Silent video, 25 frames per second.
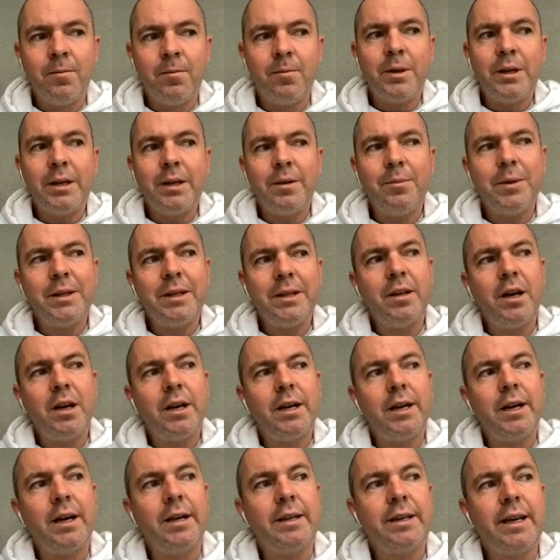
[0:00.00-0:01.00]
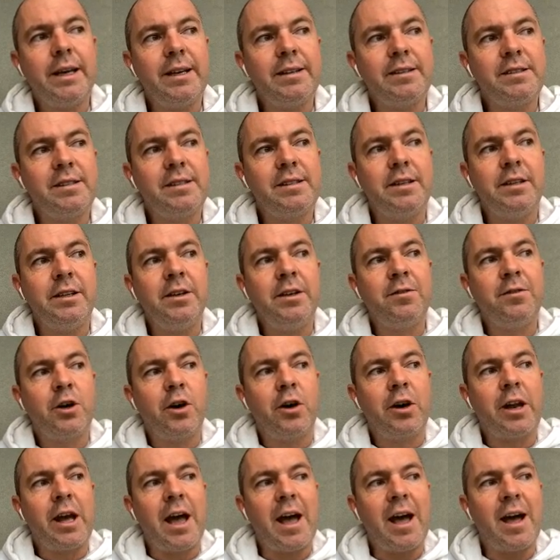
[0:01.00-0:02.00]
But I guess that you've
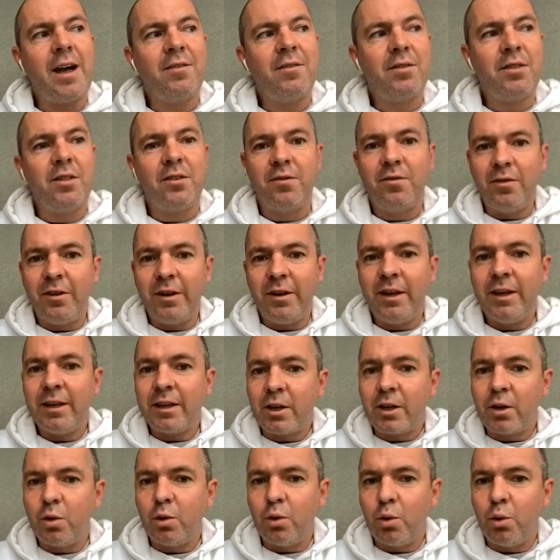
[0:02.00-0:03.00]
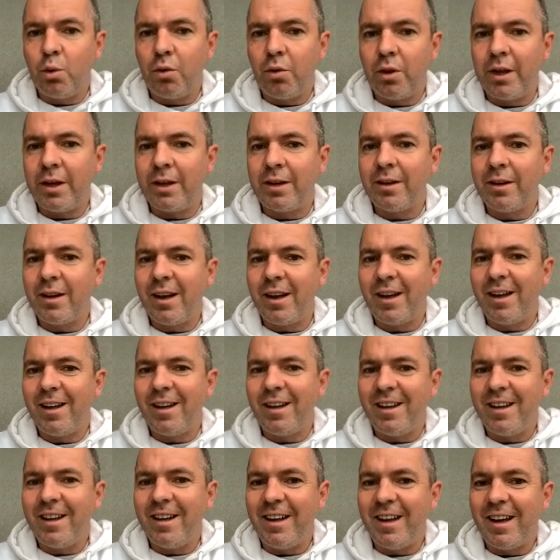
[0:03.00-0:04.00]
got to have the vehicle that
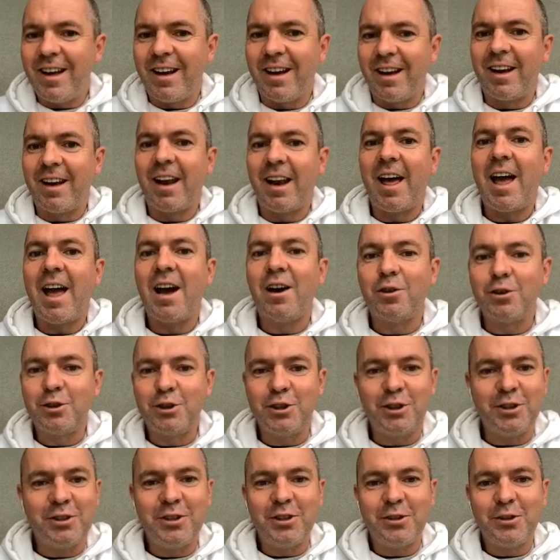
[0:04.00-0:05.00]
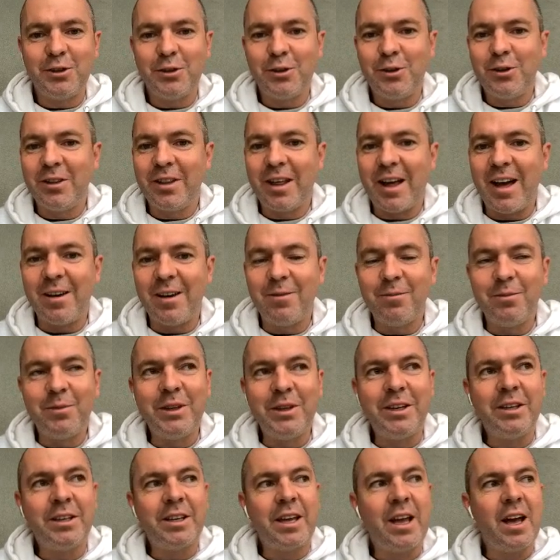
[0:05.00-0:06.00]
allows you to do that.
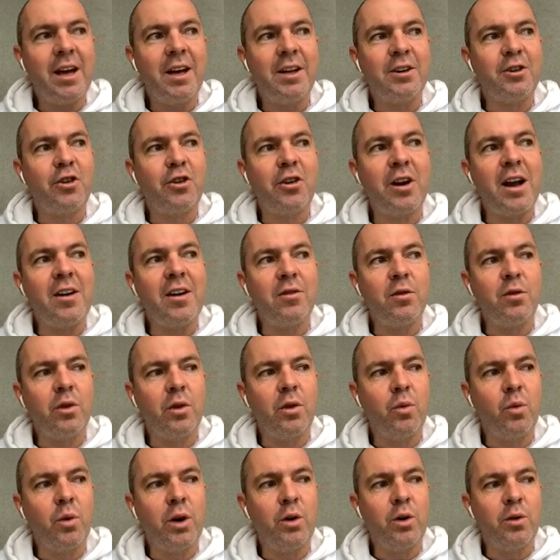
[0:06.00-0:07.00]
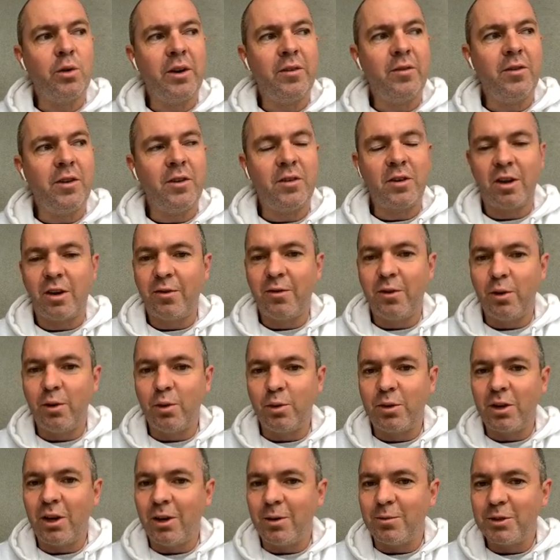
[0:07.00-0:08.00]
You can't travel the world if you've got a
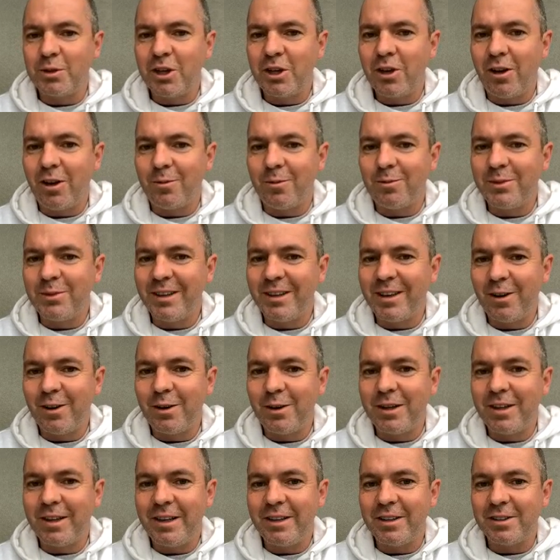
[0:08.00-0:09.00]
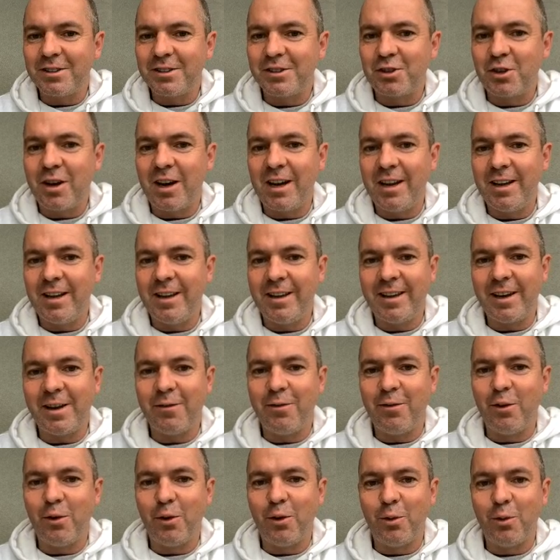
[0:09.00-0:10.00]
full-time job. In Australia, you get
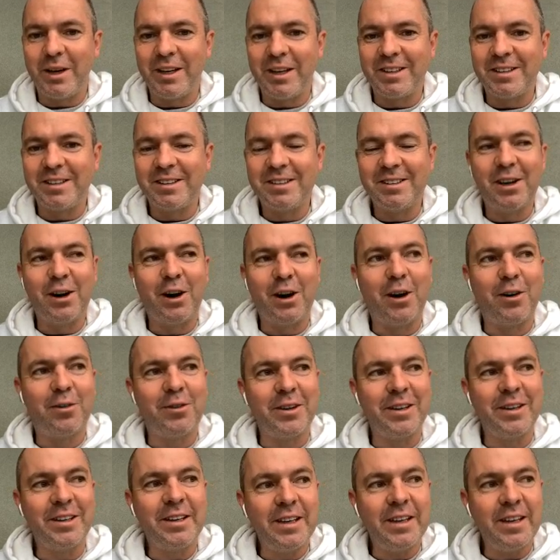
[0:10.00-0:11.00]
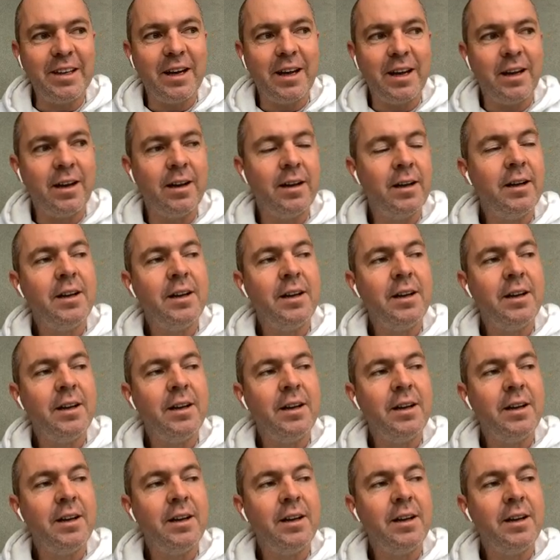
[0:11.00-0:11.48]
4 weeks off a year.